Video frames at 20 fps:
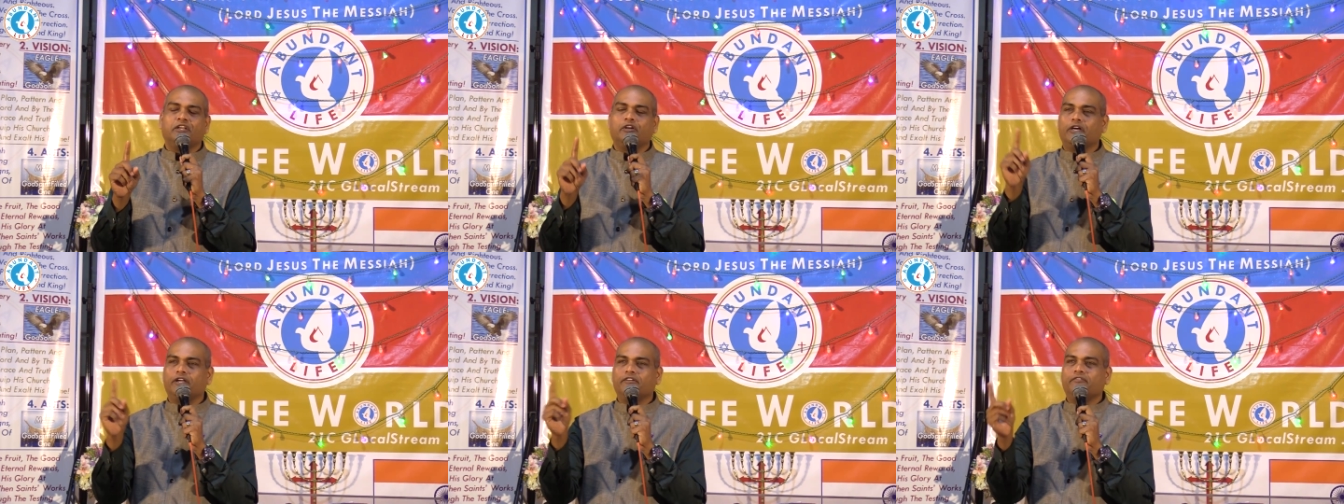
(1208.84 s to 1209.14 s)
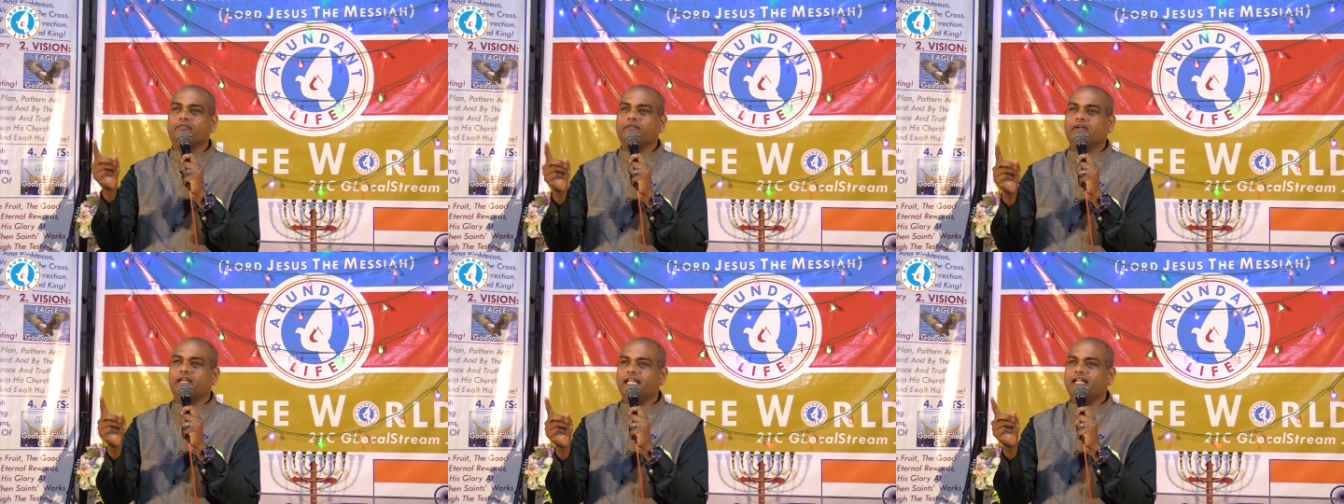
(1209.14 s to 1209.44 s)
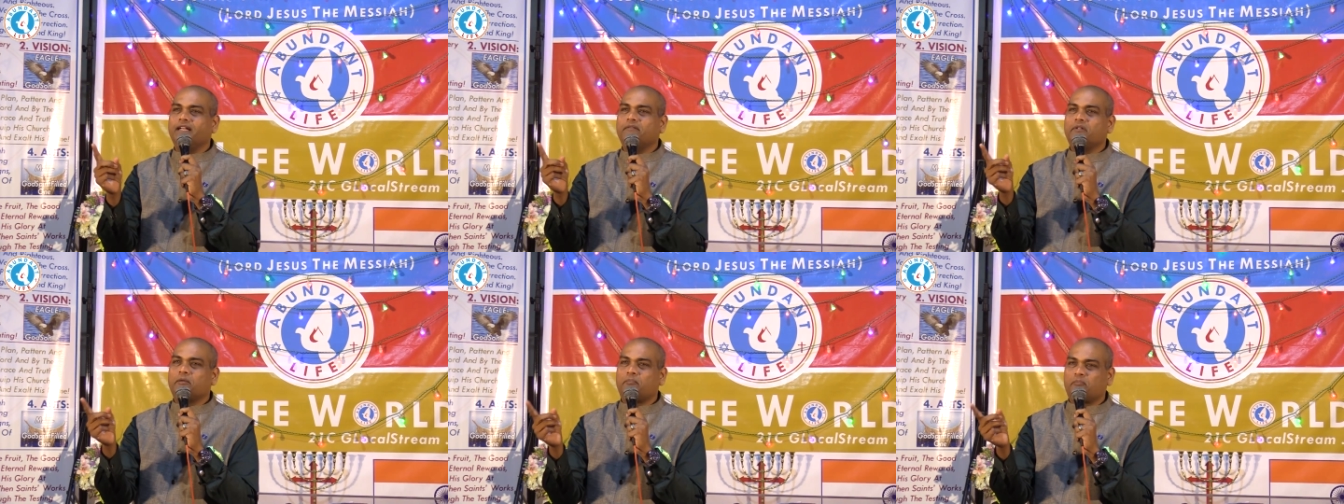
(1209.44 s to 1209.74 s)
you know, if,
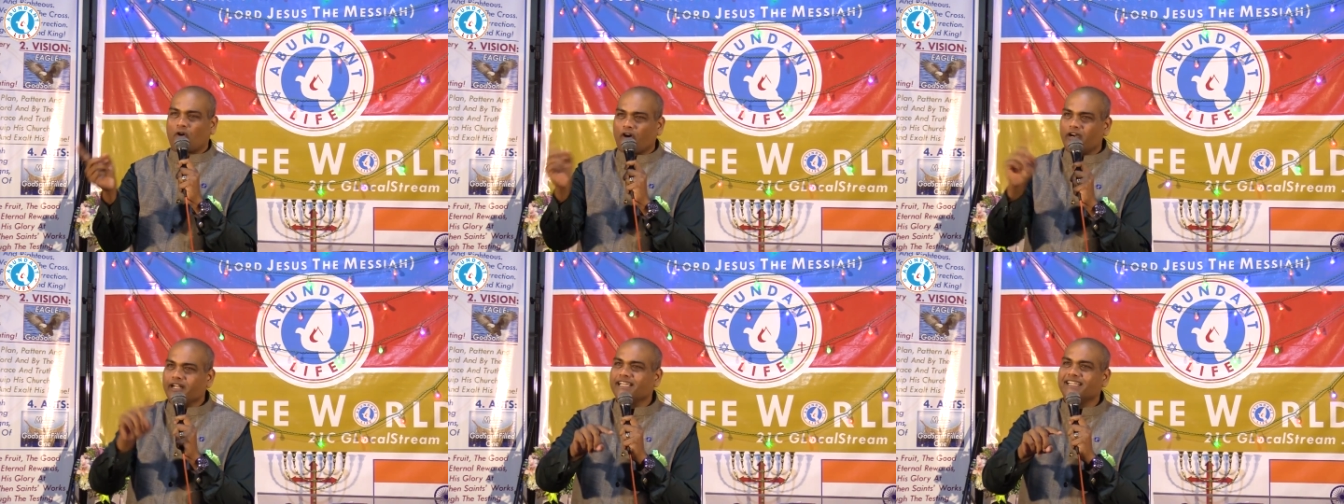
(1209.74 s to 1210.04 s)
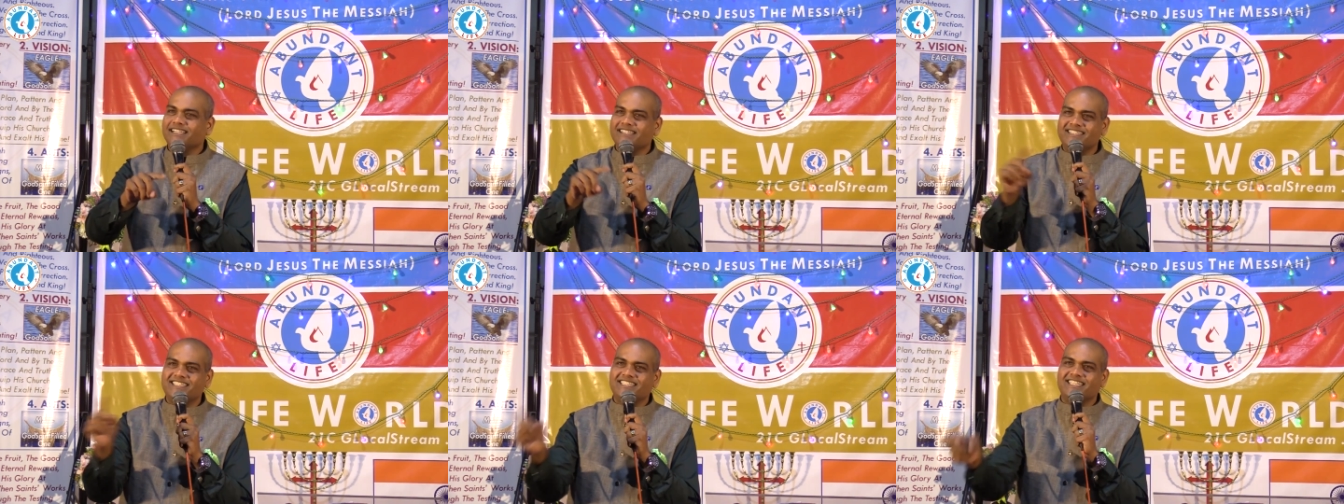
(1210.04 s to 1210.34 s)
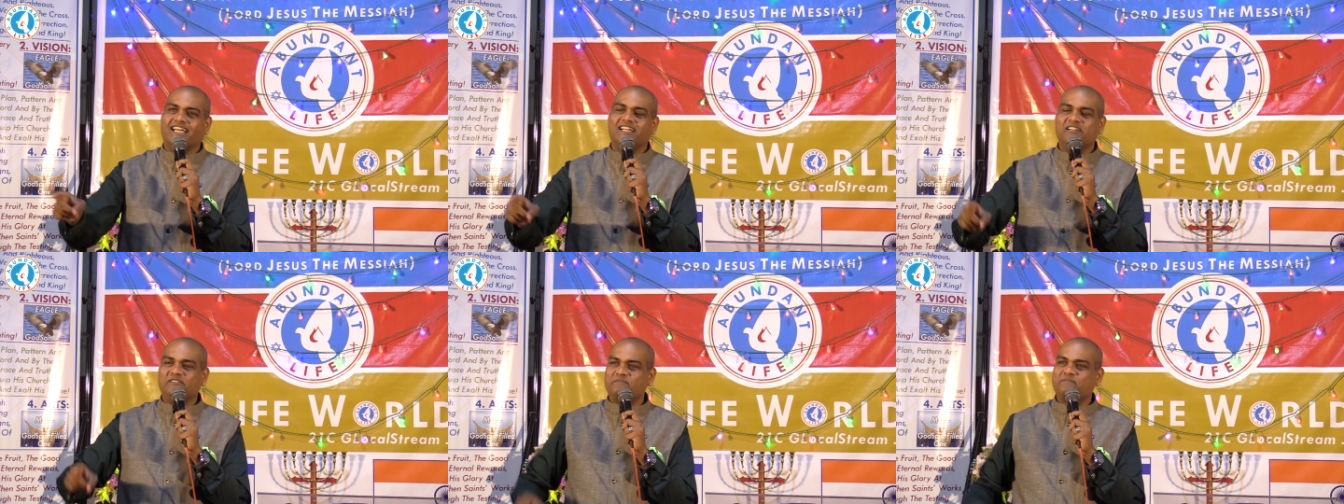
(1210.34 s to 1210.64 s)
in the prodigal
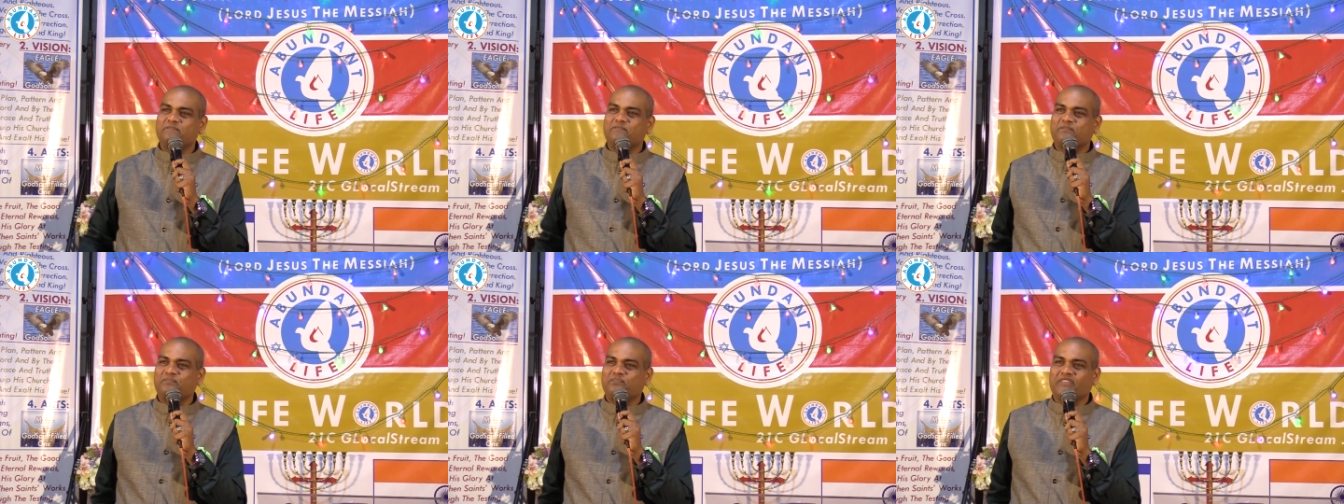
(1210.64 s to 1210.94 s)
son,